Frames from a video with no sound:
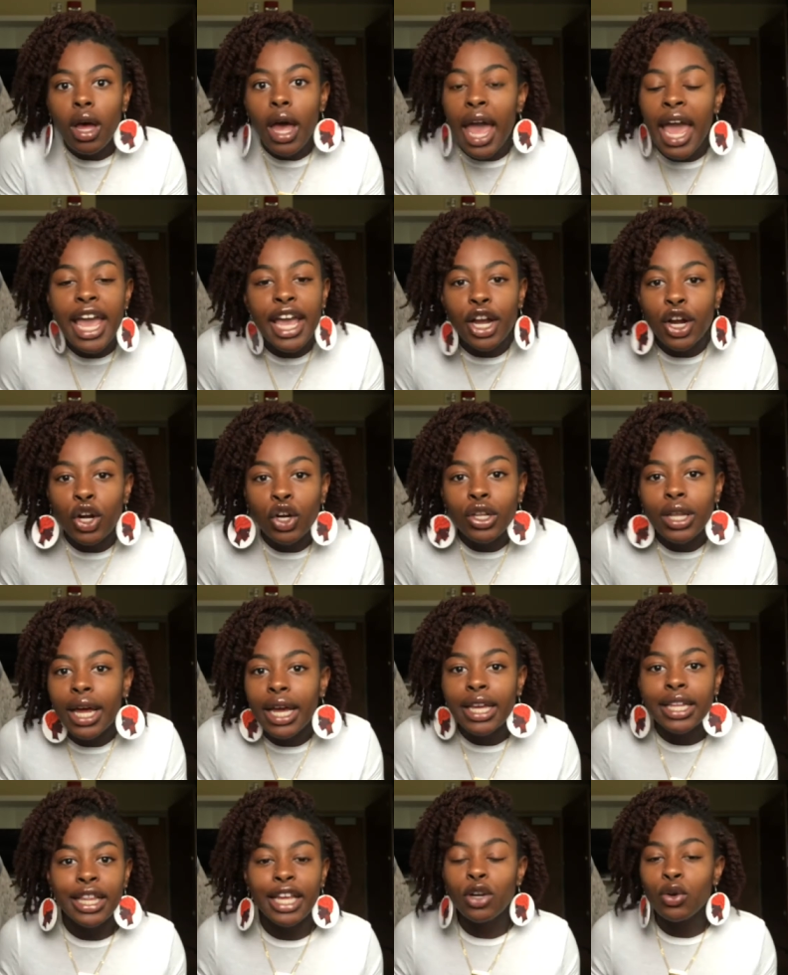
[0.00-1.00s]
air.
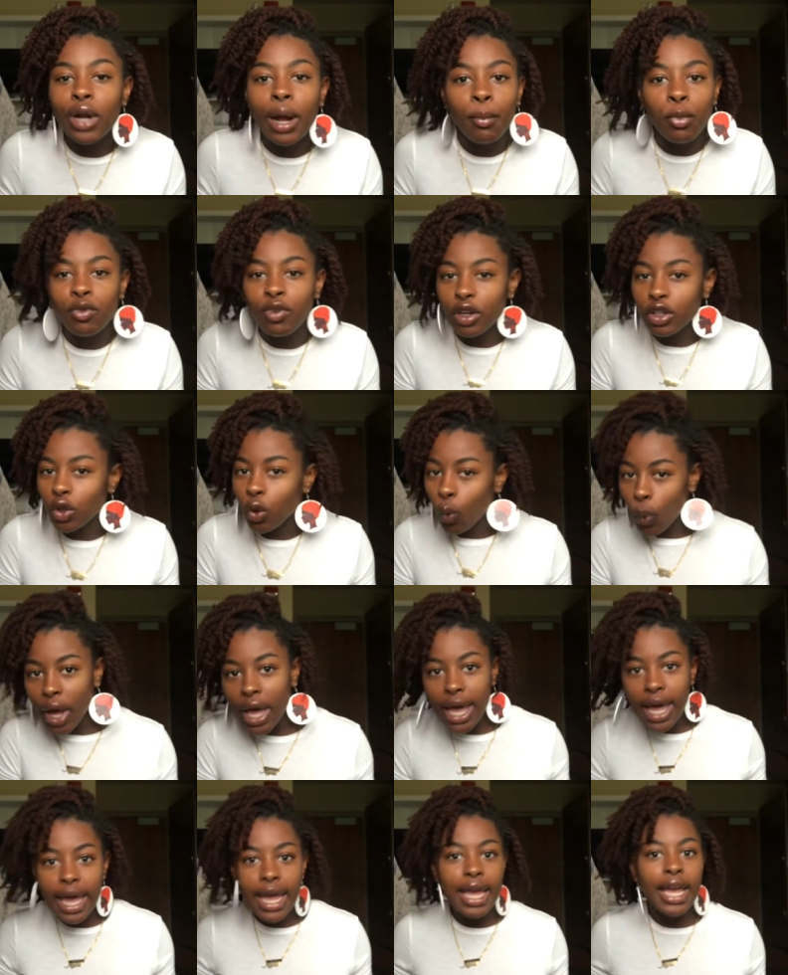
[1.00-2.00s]
Like they do not move out the
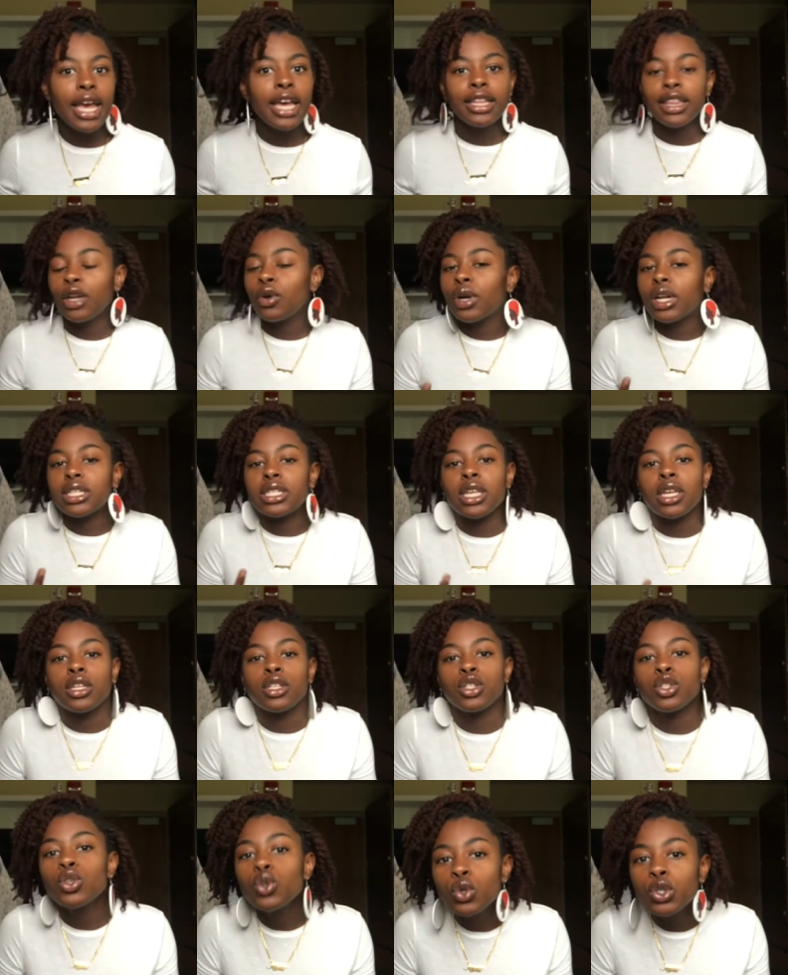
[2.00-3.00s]
way. They do not say
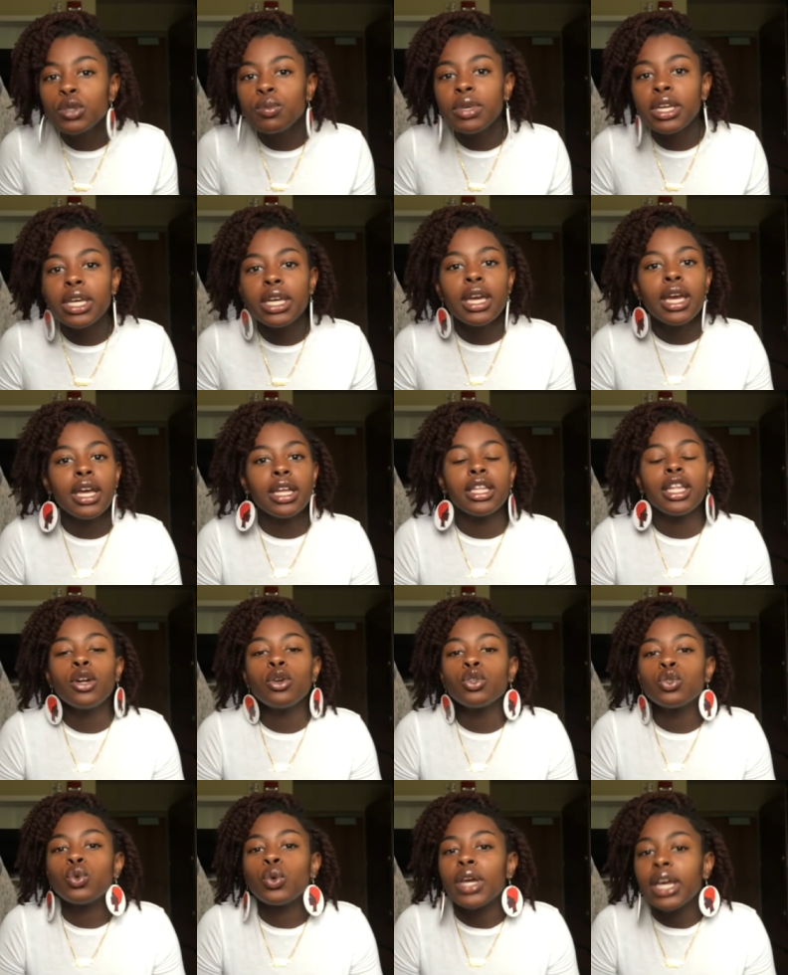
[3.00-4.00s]
excuse me. They
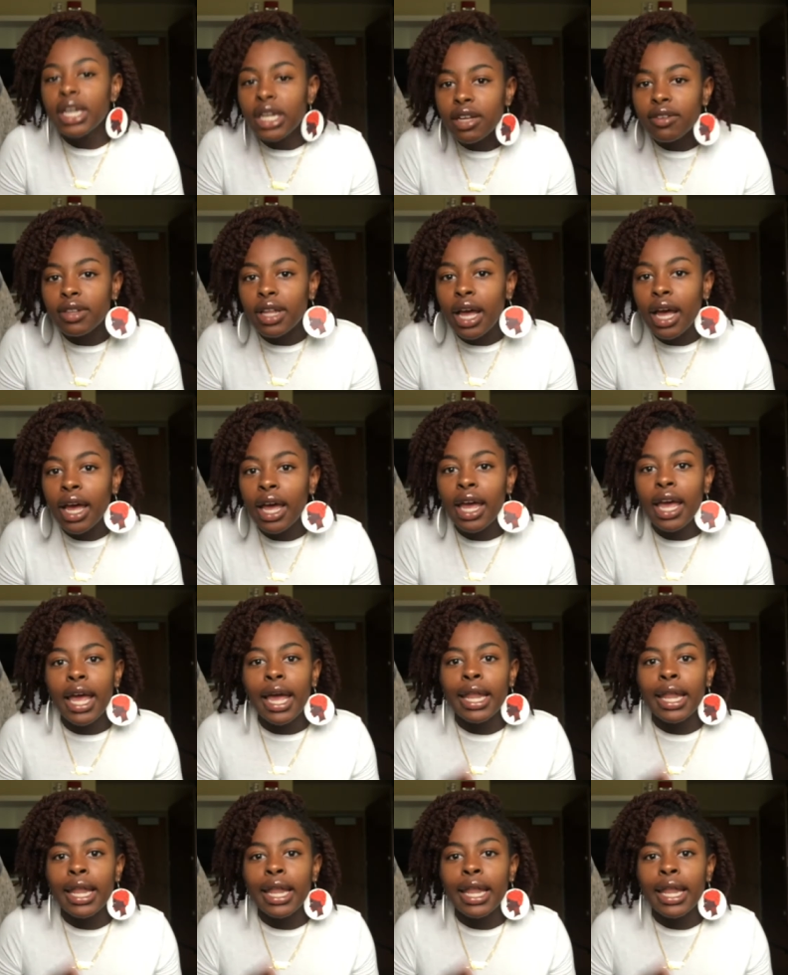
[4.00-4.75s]
don't do any of that.